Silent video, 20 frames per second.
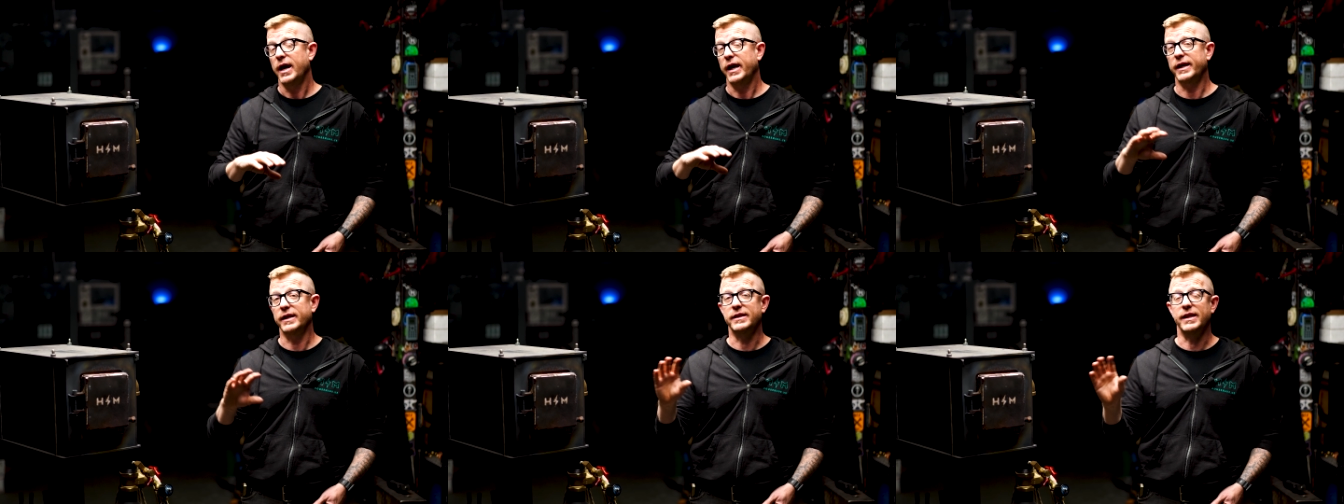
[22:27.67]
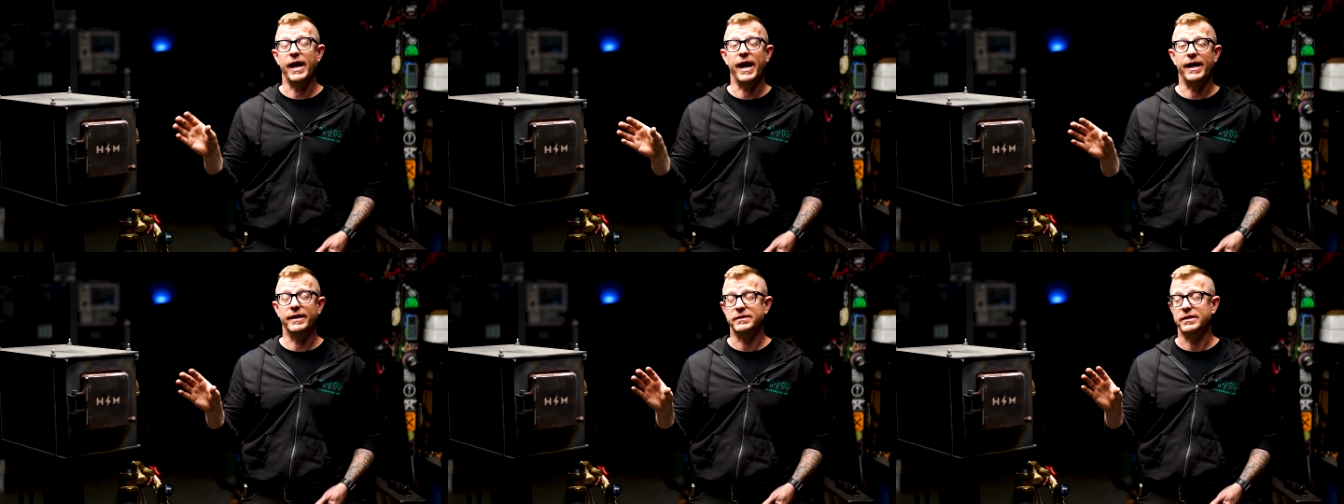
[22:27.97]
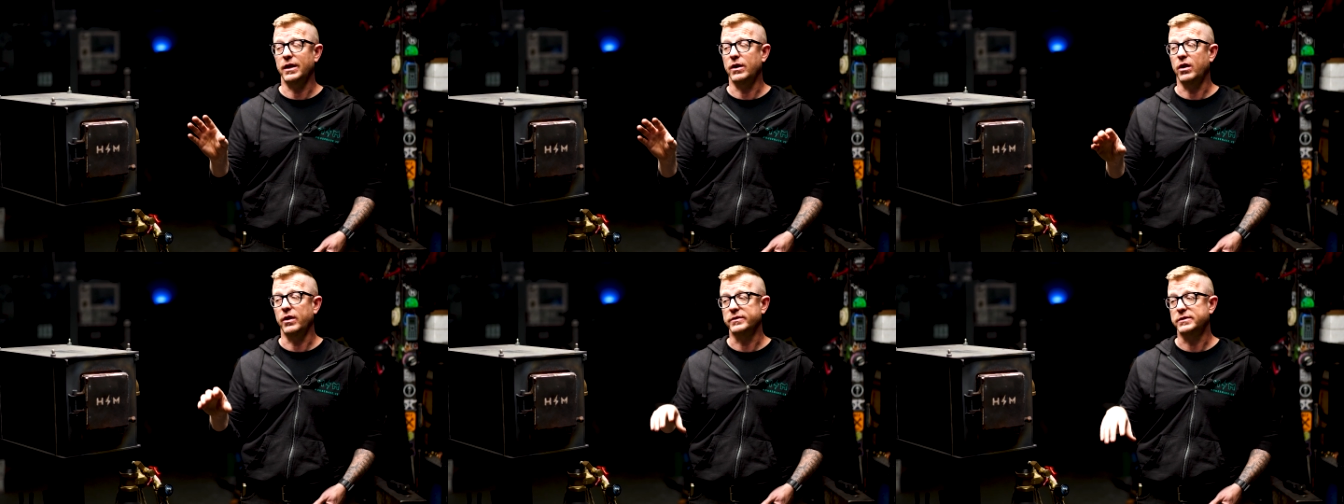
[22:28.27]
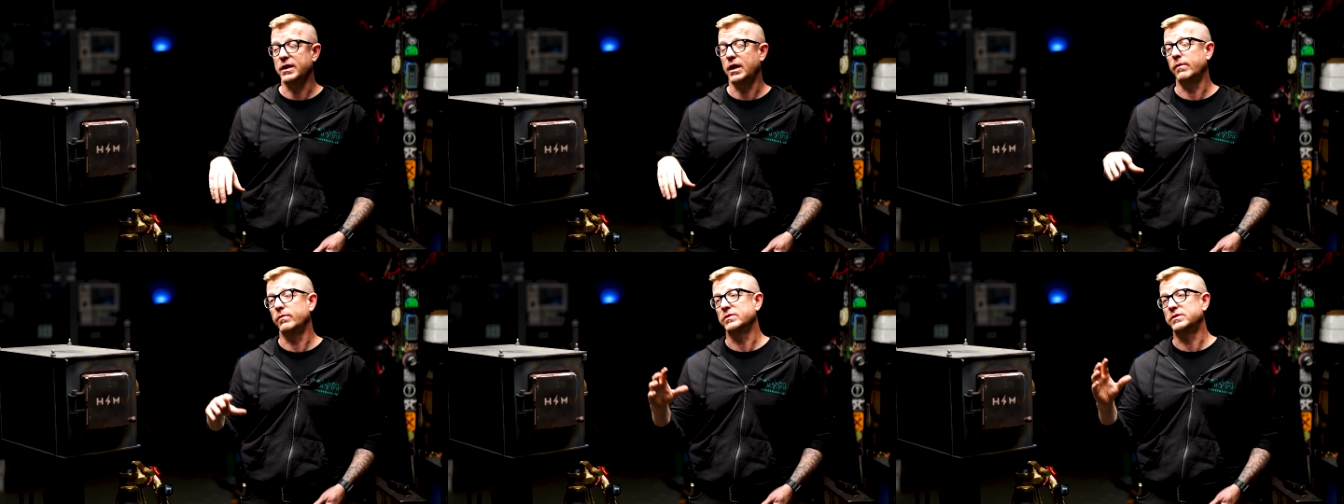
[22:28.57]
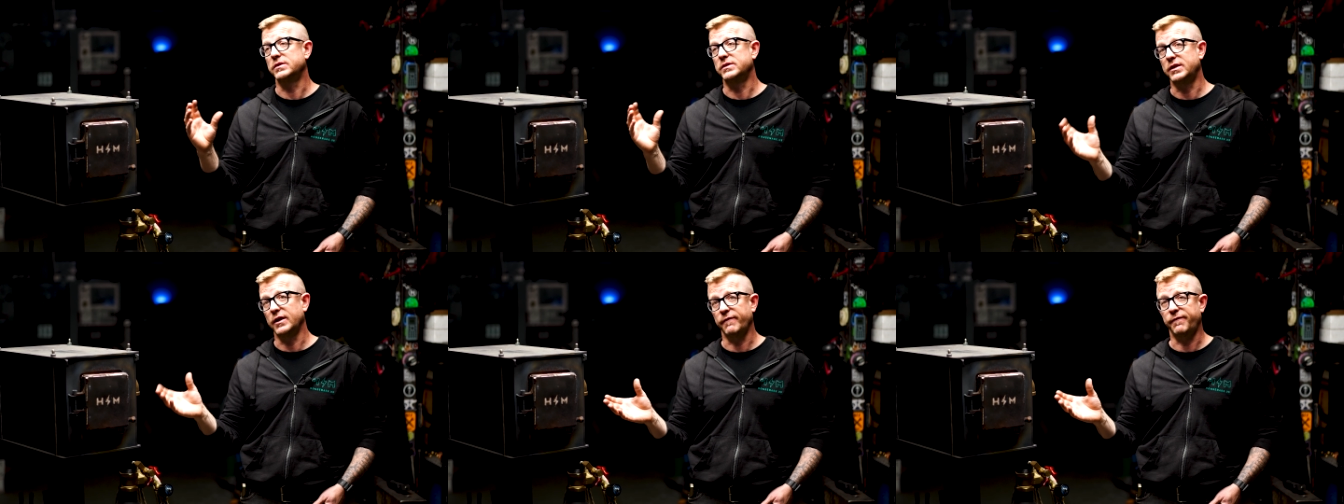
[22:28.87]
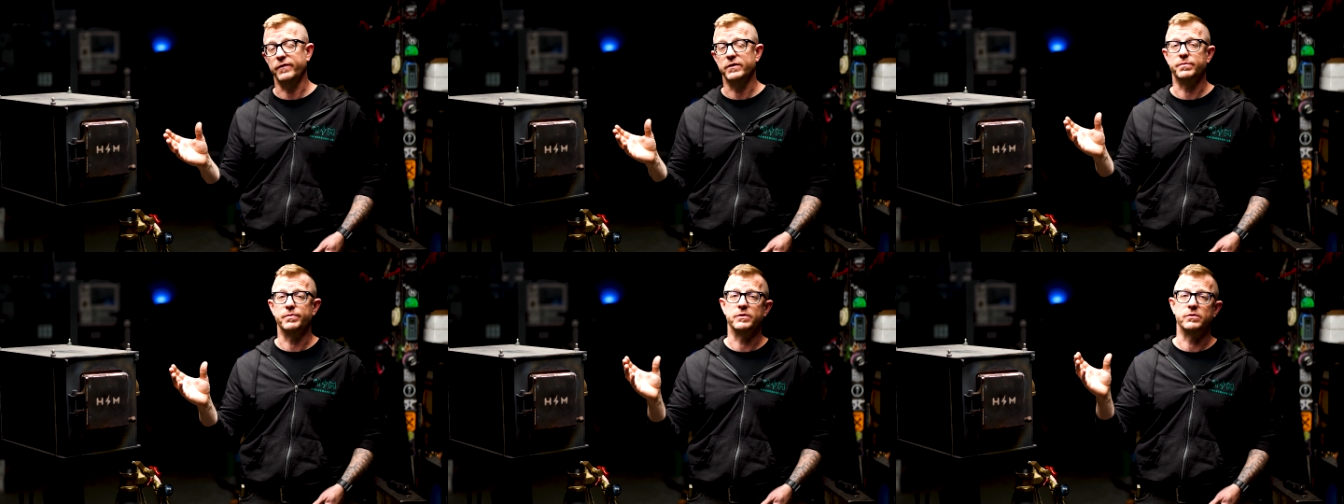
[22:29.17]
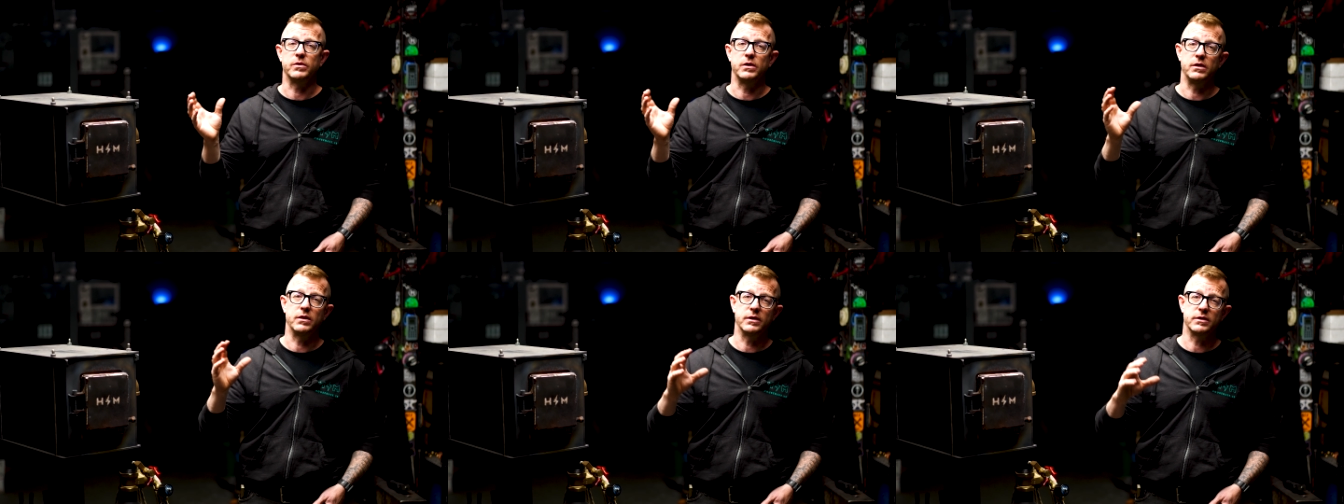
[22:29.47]
I get asked that all the time. What's the difference
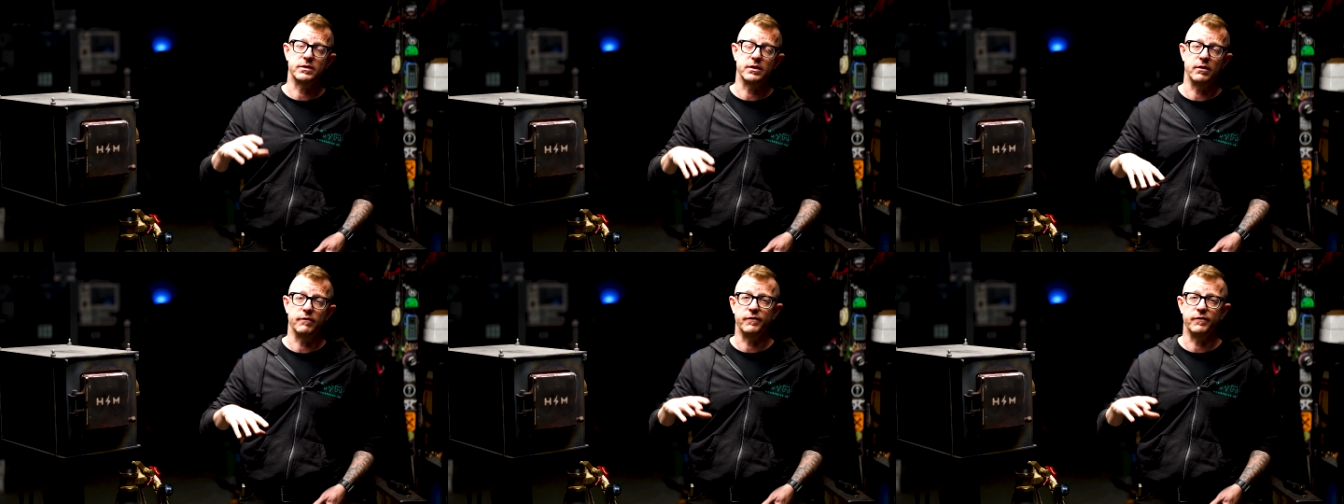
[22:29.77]
between this